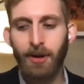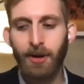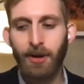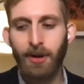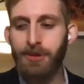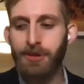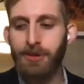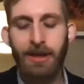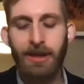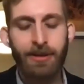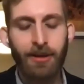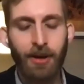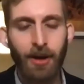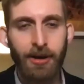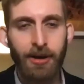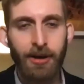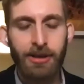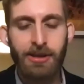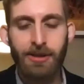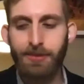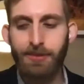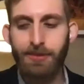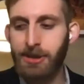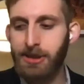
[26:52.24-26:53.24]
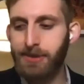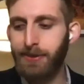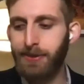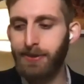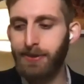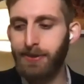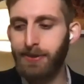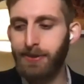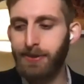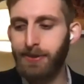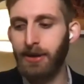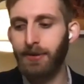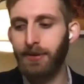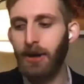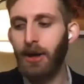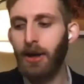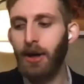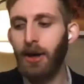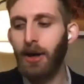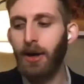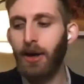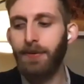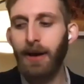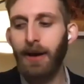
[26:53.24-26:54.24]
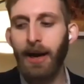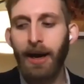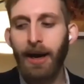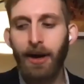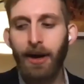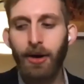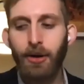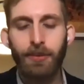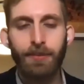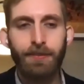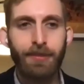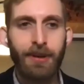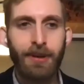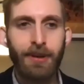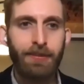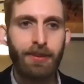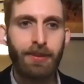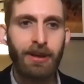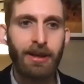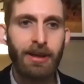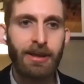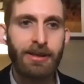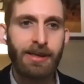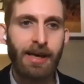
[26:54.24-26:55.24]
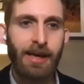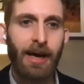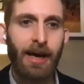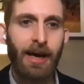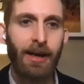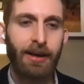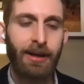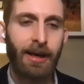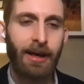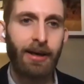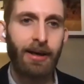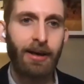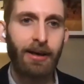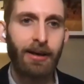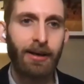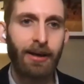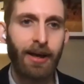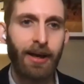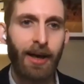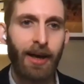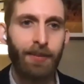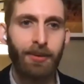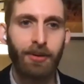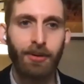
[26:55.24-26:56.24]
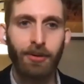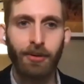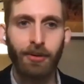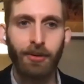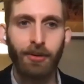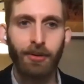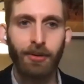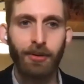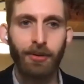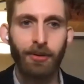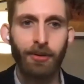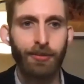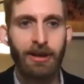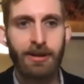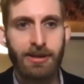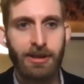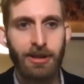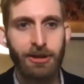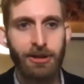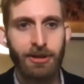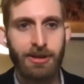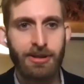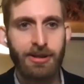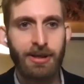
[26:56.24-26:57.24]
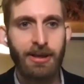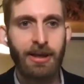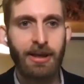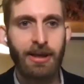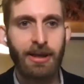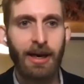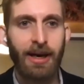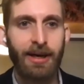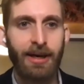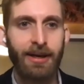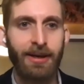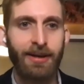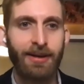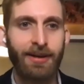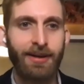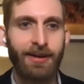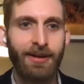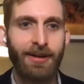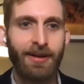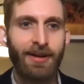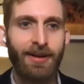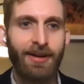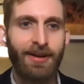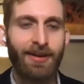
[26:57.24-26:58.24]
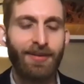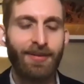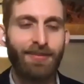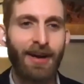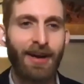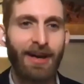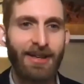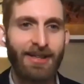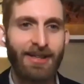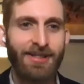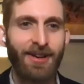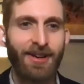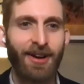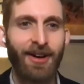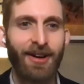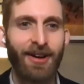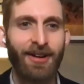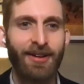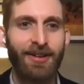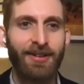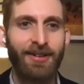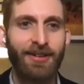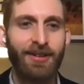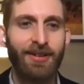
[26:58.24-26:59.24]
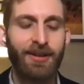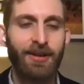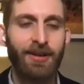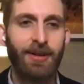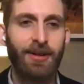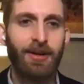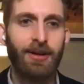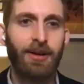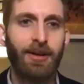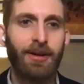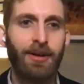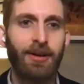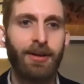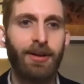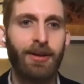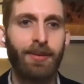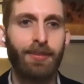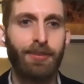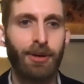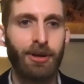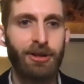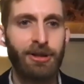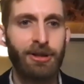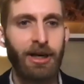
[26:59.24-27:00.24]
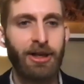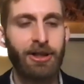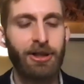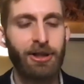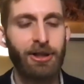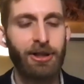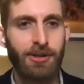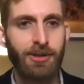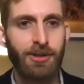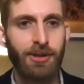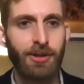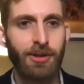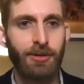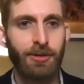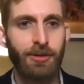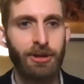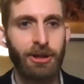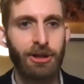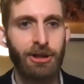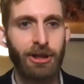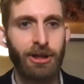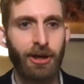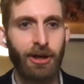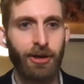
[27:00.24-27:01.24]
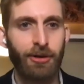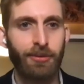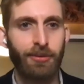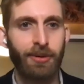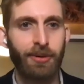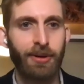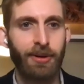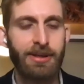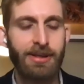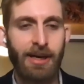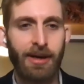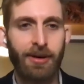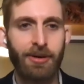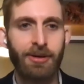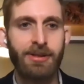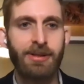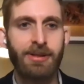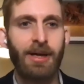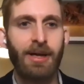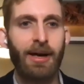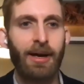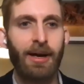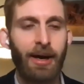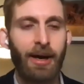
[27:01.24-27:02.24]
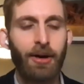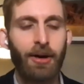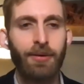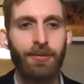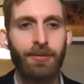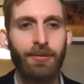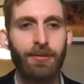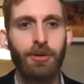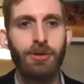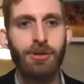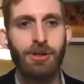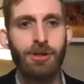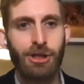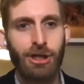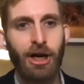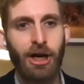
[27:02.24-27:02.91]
almost to get the audience up to speed of how BP is allocating capital or making decisions today based on the projections you just shared with us? How have those